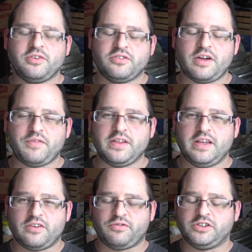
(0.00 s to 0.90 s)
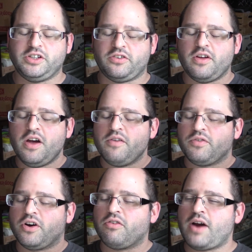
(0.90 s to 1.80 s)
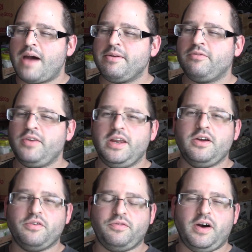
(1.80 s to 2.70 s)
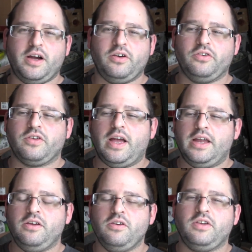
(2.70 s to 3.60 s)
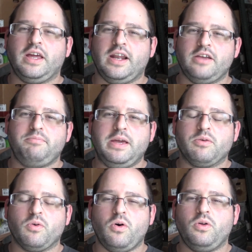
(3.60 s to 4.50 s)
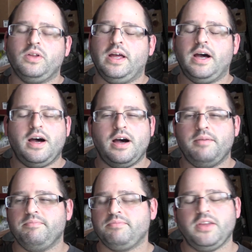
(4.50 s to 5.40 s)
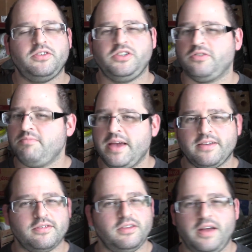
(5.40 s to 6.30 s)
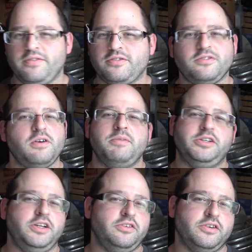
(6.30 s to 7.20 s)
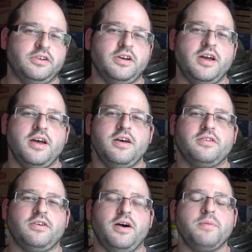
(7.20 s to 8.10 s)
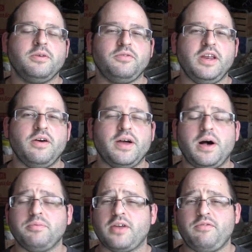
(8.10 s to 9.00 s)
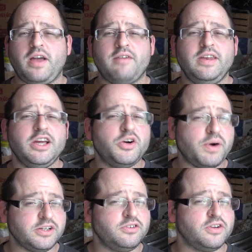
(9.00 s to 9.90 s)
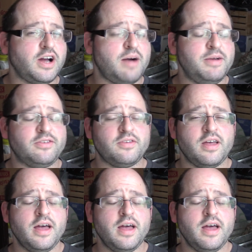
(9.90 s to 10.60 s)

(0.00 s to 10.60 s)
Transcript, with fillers: to stuff like this, for just for grabbing video files and using it as B-roll, um, this just makes life so much easier. So I hope this video helps. If you have any questions or comments,